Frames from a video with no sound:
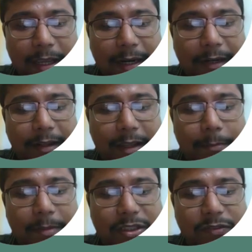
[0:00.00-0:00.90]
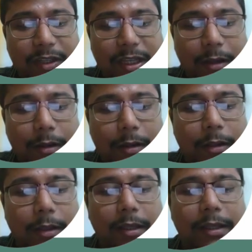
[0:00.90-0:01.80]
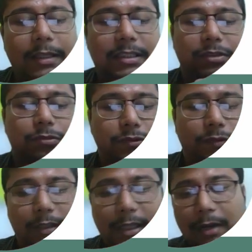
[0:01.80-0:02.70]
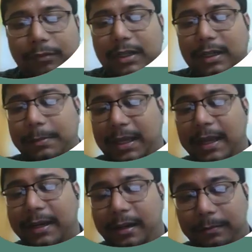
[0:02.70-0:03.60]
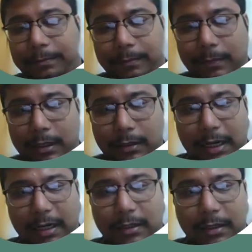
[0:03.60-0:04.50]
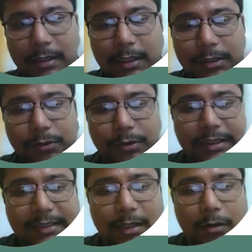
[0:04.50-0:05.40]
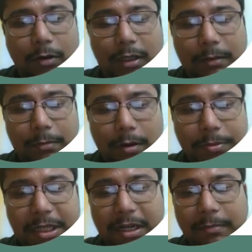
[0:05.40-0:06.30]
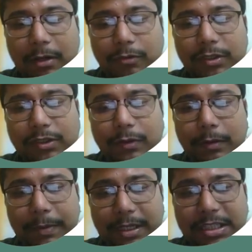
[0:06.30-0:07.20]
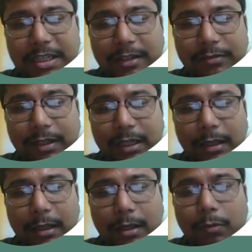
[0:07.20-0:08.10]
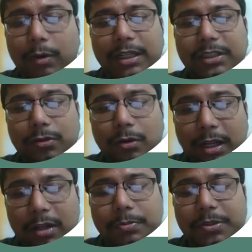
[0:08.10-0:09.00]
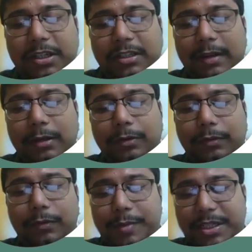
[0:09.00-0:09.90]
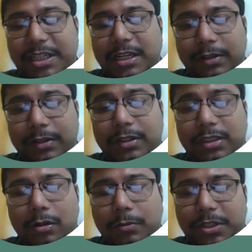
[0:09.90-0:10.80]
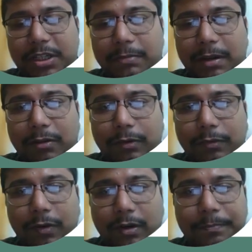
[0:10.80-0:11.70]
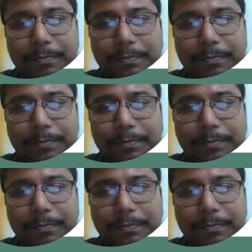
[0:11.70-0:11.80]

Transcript: head. MSV is used for the aftercoming head, right? So these are all obstetric maneuvers for breech delivery. What is not an obstetric maneuver for breech delivery, what is an obstetric maneuver for